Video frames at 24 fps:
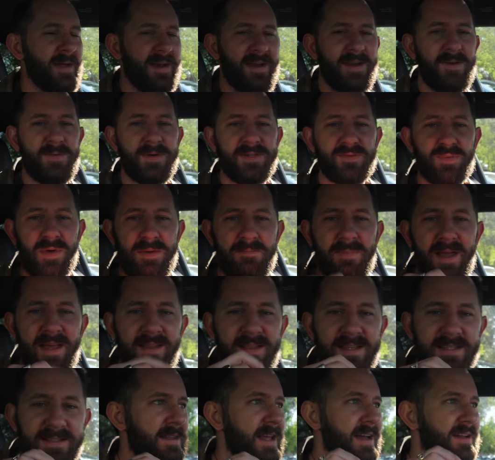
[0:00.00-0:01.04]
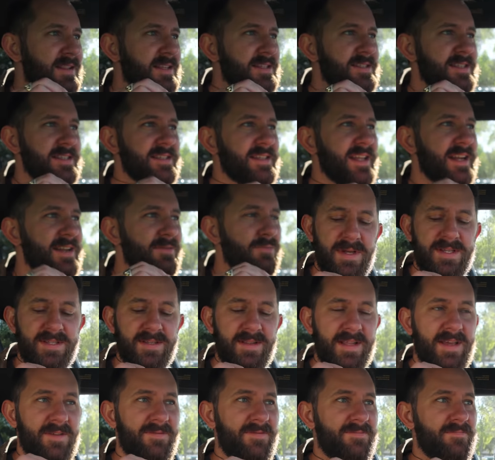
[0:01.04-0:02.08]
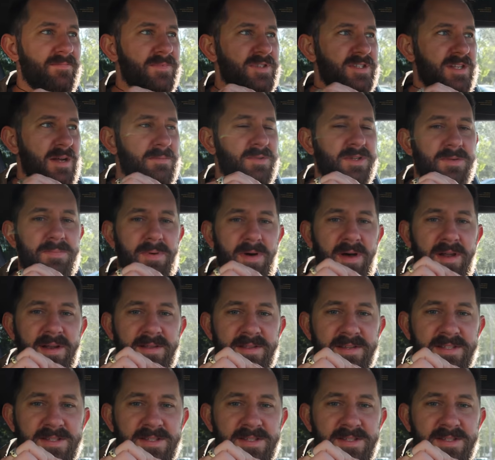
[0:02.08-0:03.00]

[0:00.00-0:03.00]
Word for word: But anyways, we made these necklaces and I recently stumbled upon it